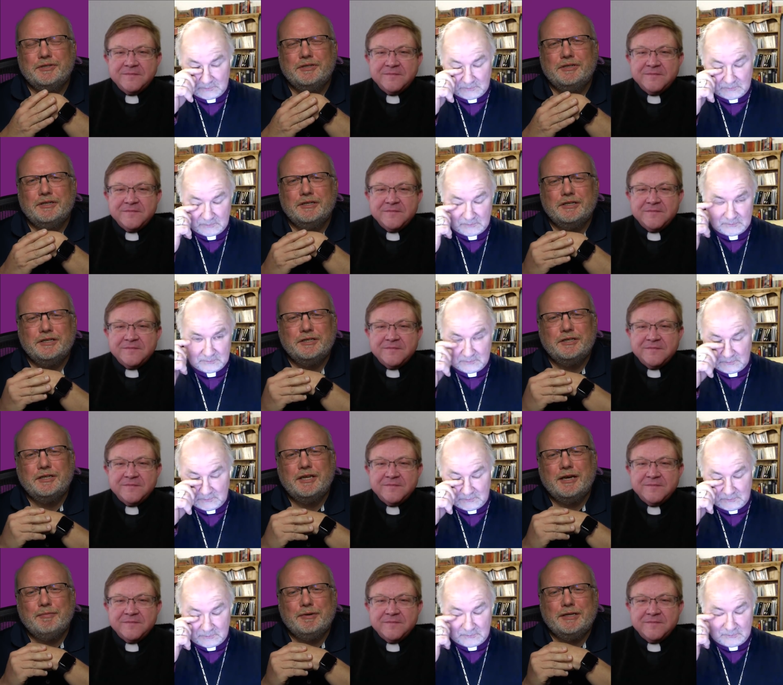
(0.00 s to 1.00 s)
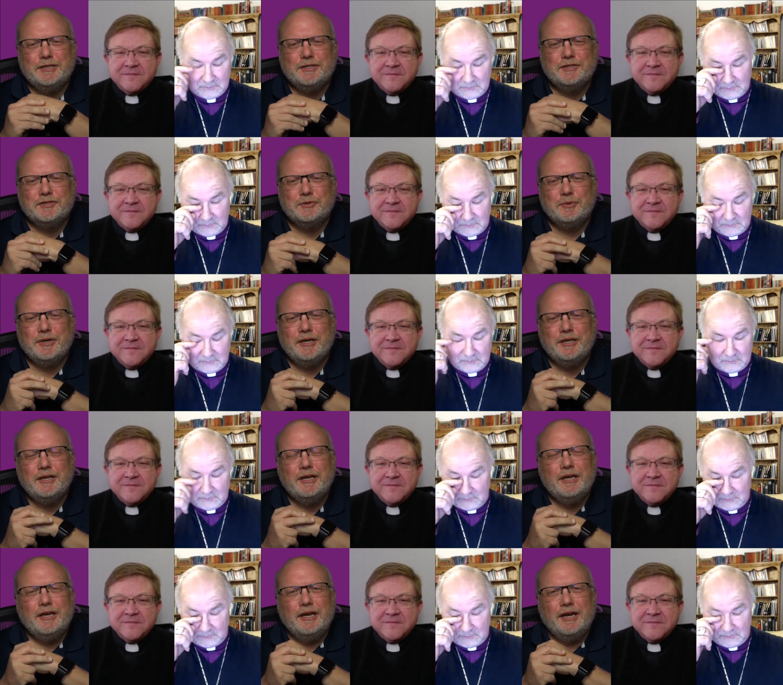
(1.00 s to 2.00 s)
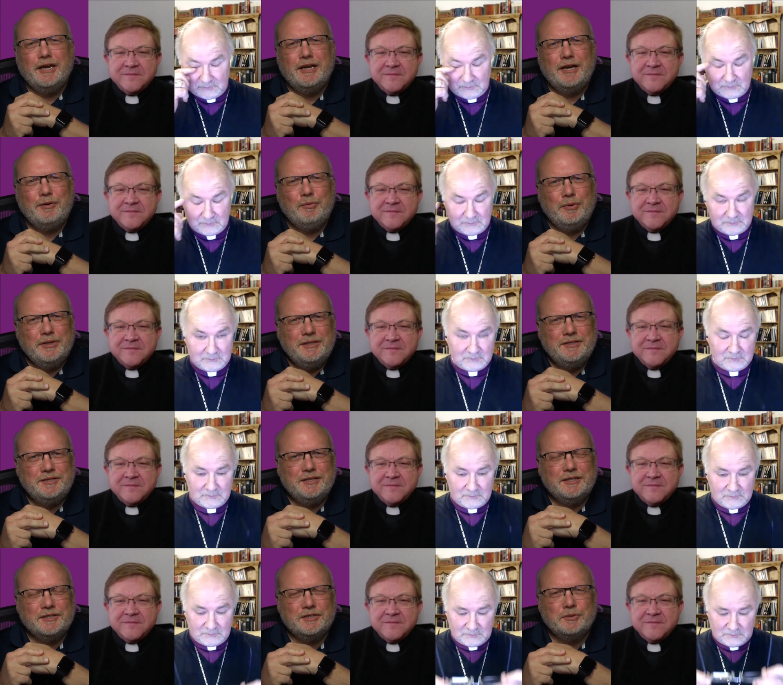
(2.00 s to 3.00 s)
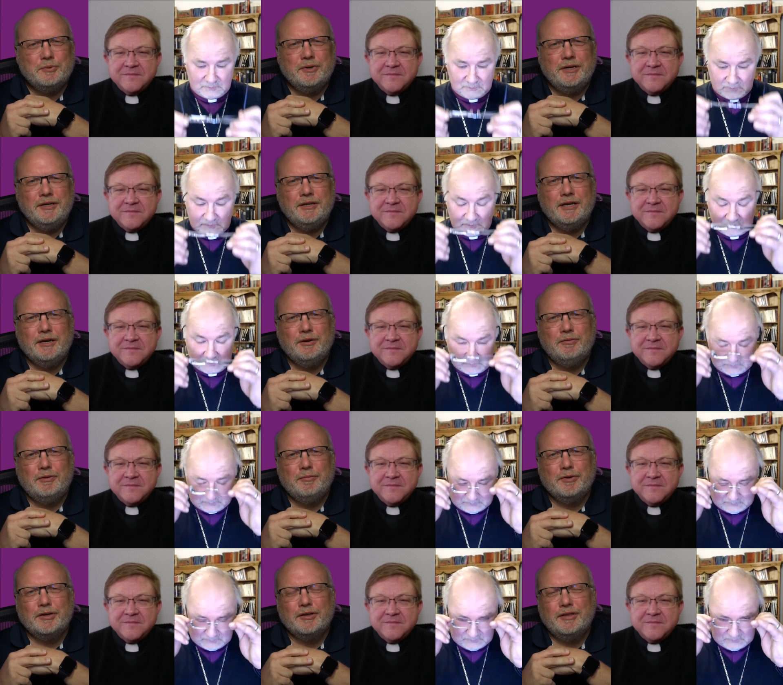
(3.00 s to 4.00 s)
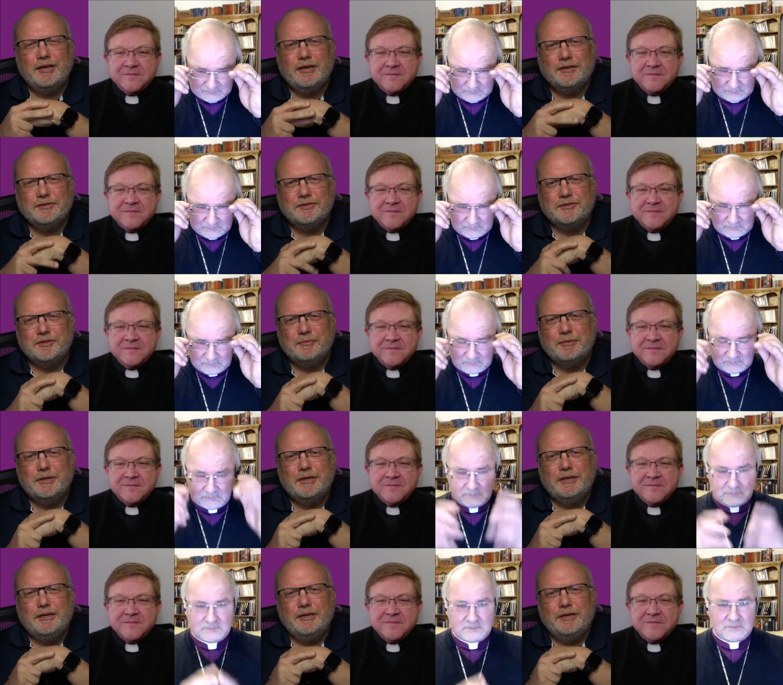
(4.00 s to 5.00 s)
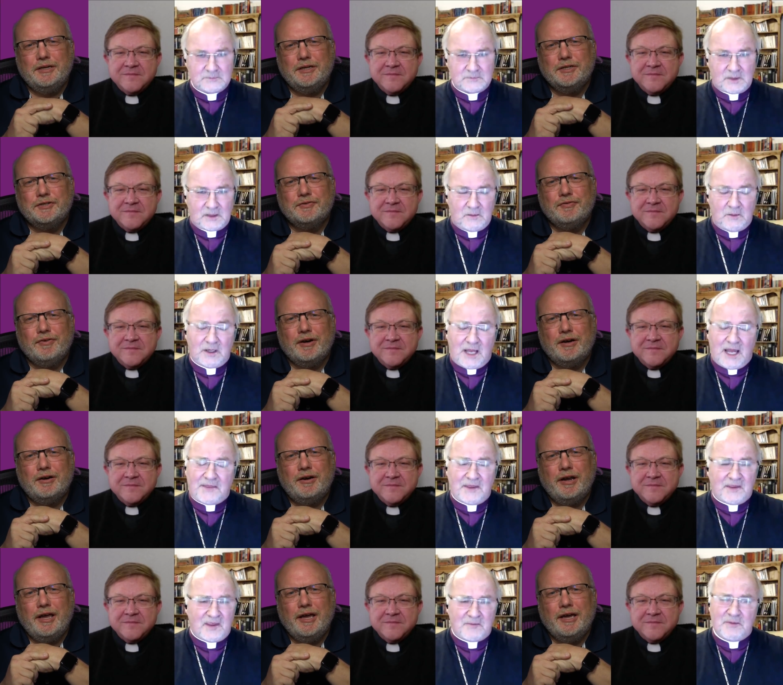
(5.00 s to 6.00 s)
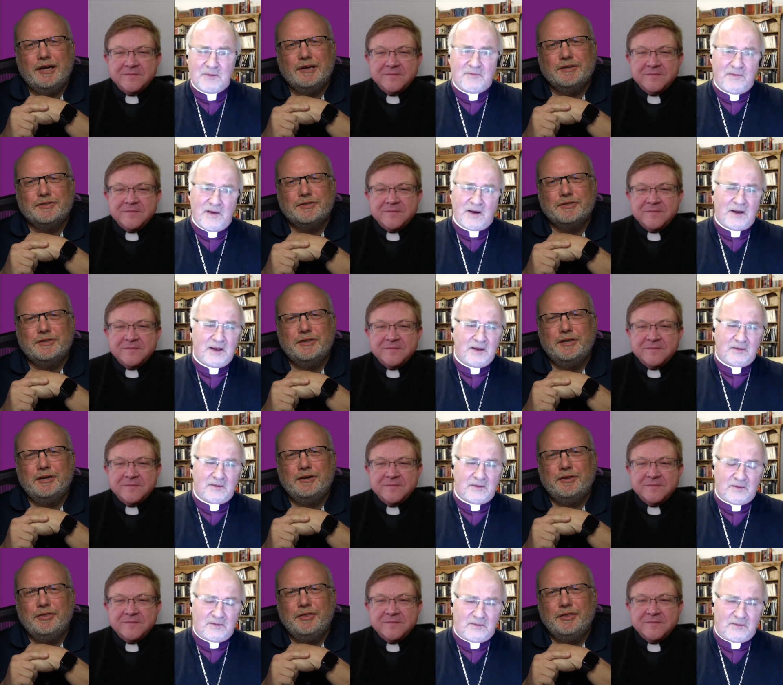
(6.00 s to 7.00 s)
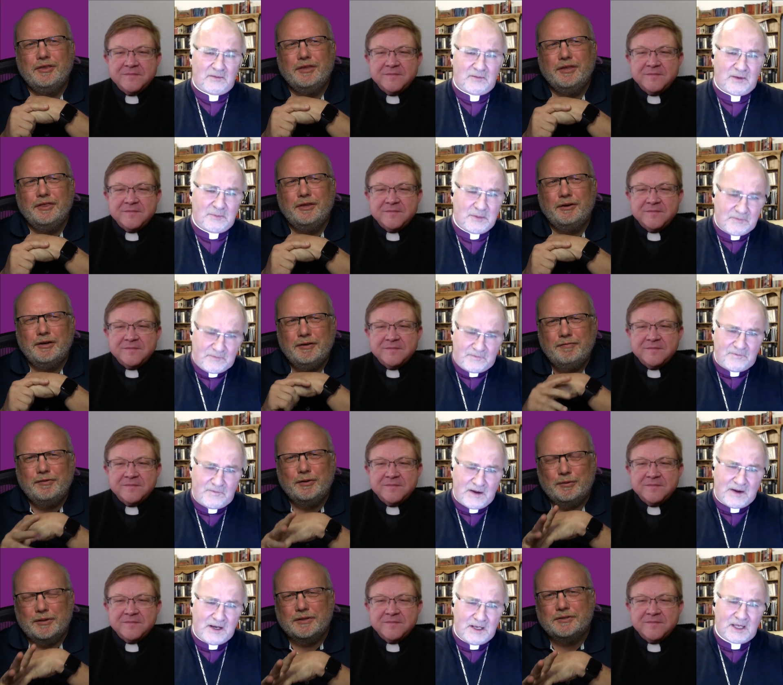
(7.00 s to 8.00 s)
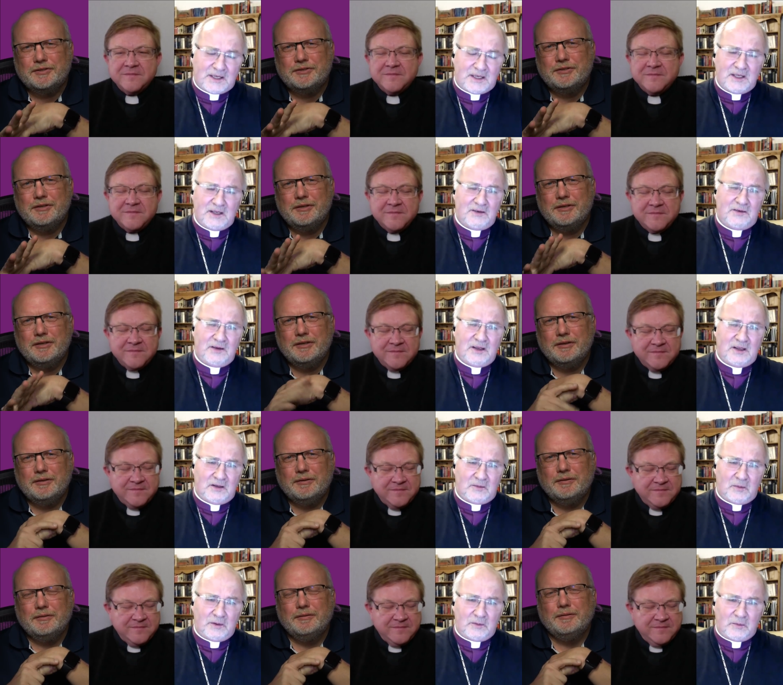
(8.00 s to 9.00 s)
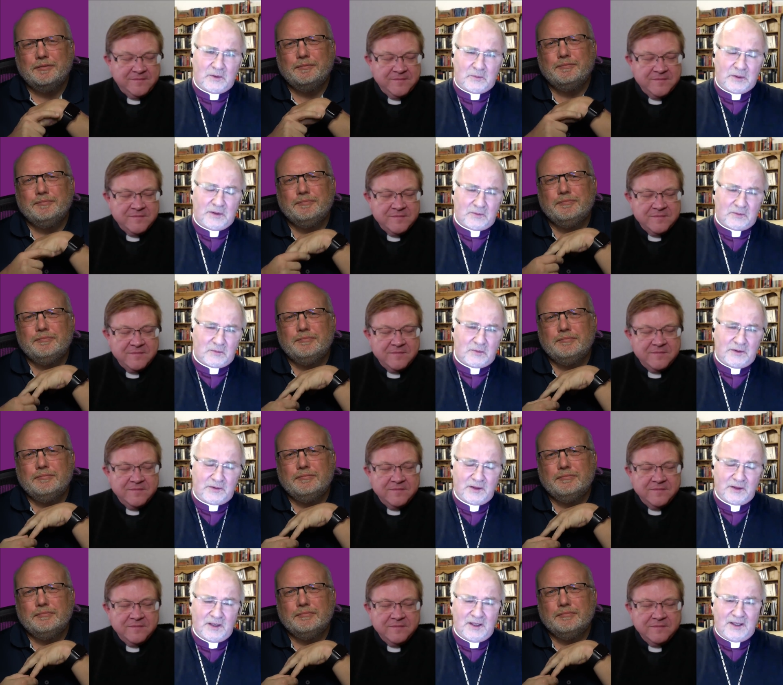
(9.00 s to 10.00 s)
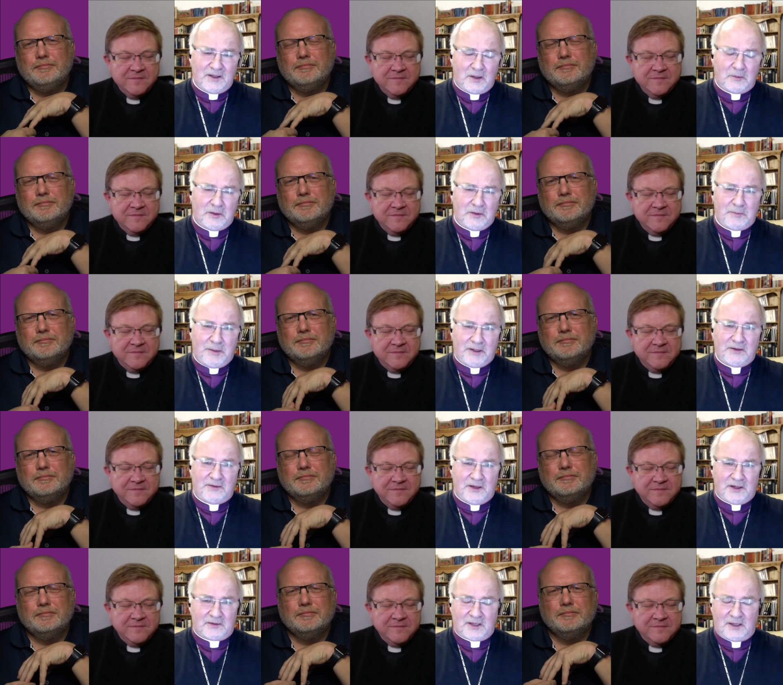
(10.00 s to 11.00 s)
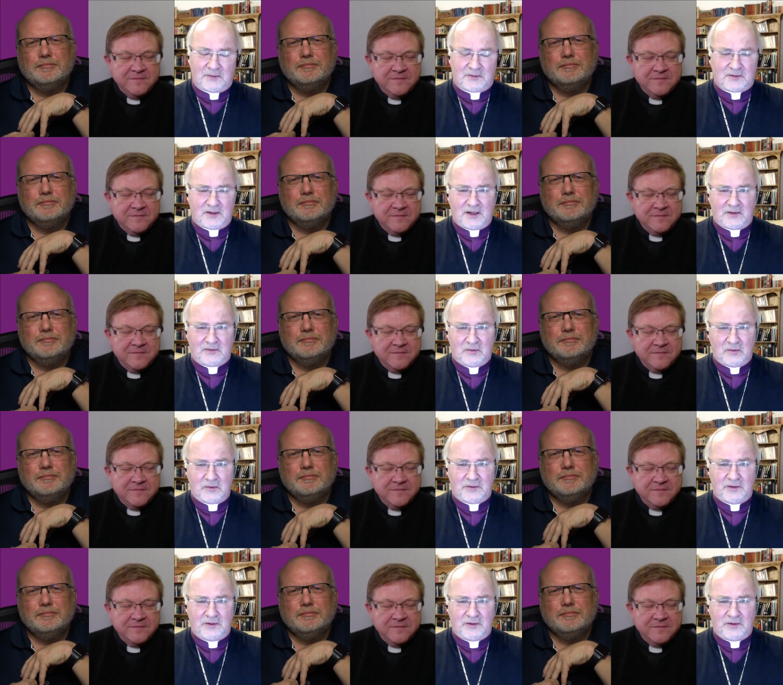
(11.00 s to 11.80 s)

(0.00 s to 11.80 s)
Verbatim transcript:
Speaker 1: a, a denomination swinging. And I really see it swinging now in Roman Catholicism as far
Speaker 2: I think as very, their, their influence. Very lucky indeed with, with, with, and with Benedict. I've shared